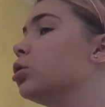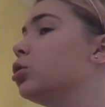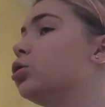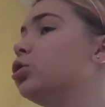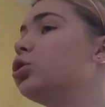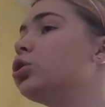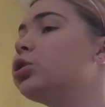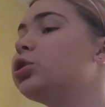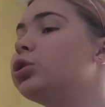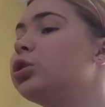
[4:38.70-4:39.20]

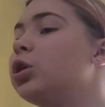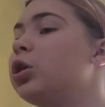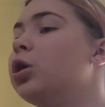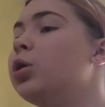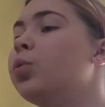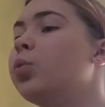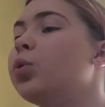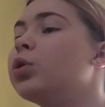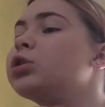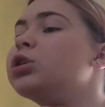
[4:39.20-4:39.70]
just
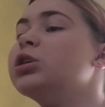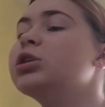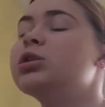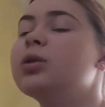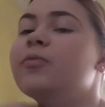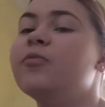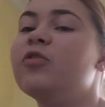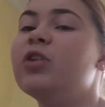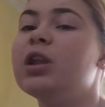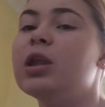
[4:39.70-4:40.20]
watching
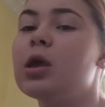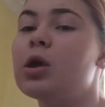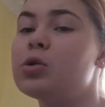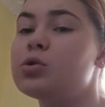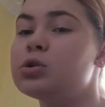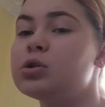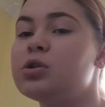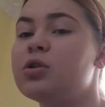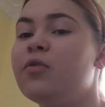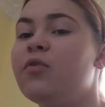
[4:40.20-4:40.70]
some
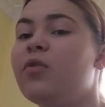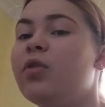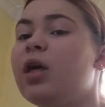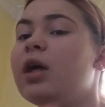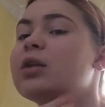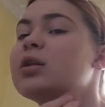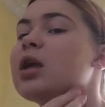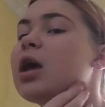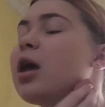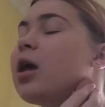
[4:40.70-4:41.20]
videos for
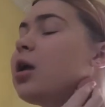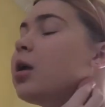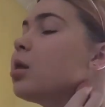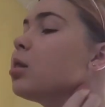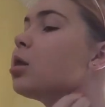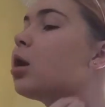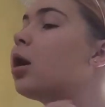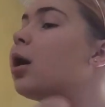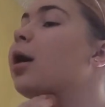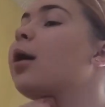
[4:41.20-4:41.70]
that day
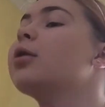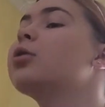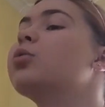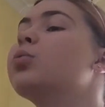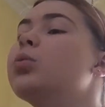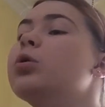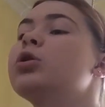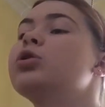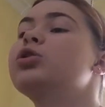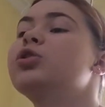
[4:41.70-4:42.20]
that I had to
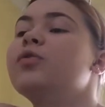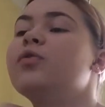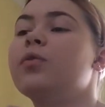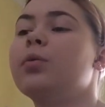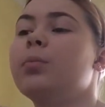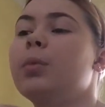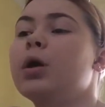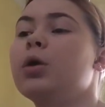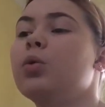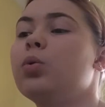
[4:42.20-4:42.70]
watch for
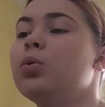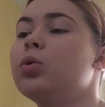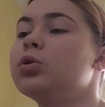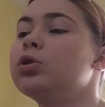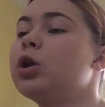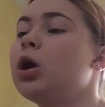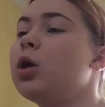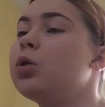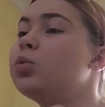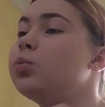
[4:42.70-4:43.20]
my course,
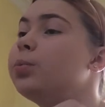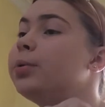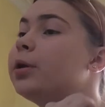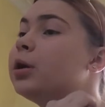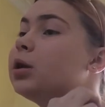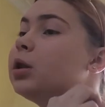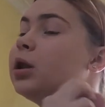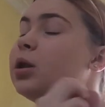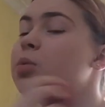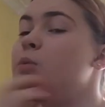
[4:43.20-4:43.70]
I'd
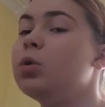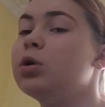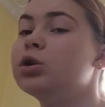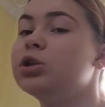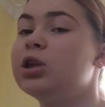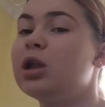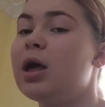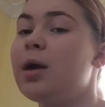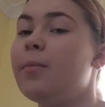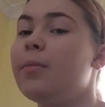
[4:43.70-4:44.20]
quickly
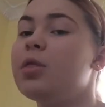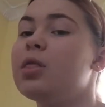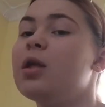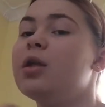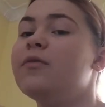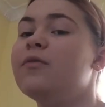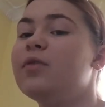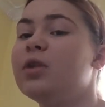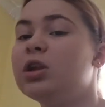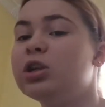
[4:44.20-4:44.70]
watch them and then
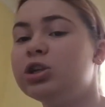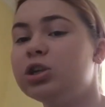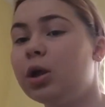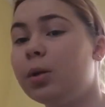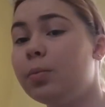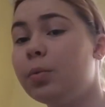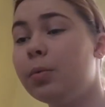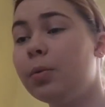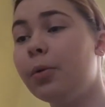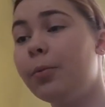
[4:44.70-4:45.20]
finish
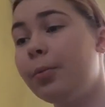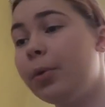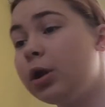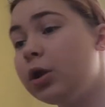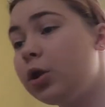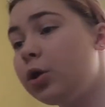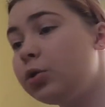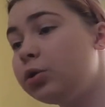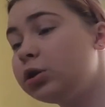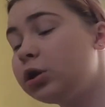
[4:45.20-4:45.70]
typing up my
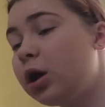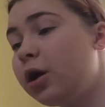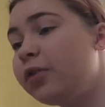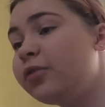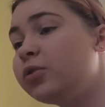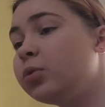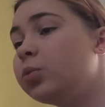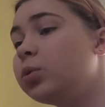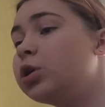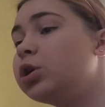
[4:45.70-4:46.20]
notes
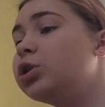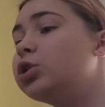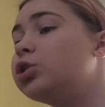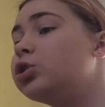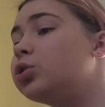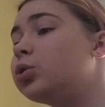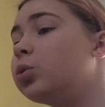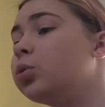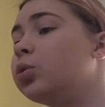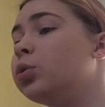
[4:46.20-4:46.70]

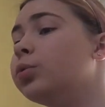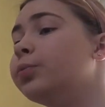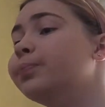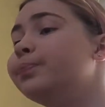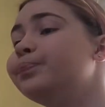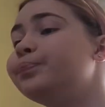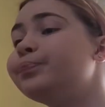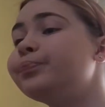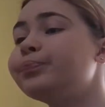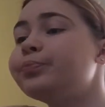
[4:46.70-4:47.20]
afterwards or
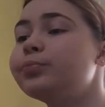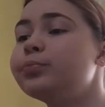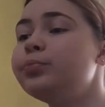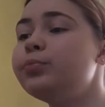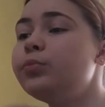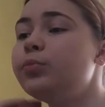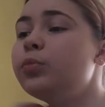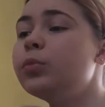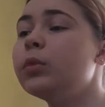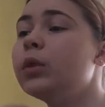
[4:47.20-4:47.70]

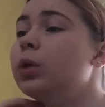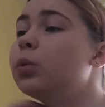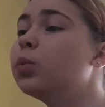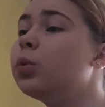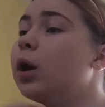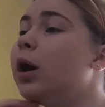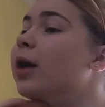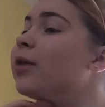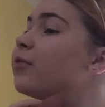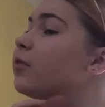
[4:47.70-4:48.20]

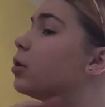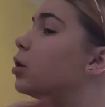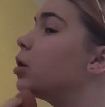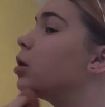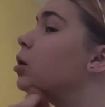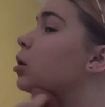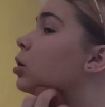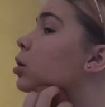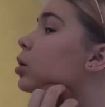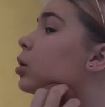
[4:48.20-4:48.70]
whatever.
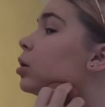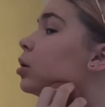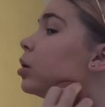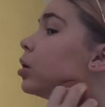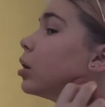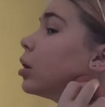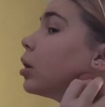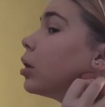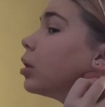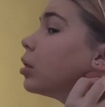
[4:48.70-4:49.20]

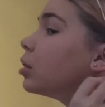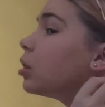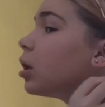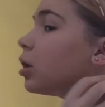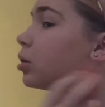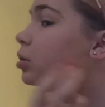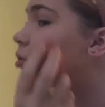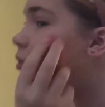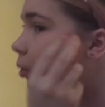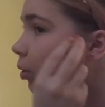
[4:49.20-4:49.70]
And
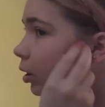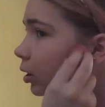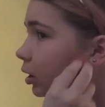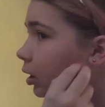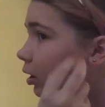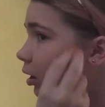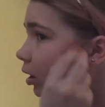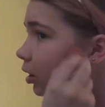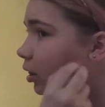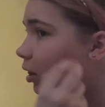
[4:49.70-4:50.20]
that's why I
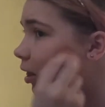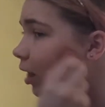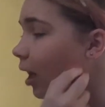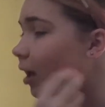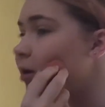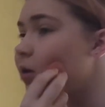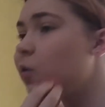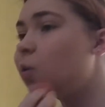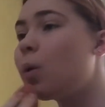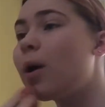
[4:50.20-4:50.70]
did it that
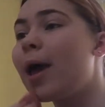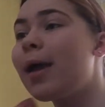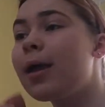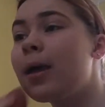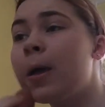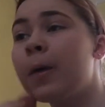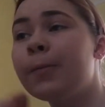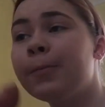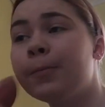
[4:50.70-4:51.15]
way,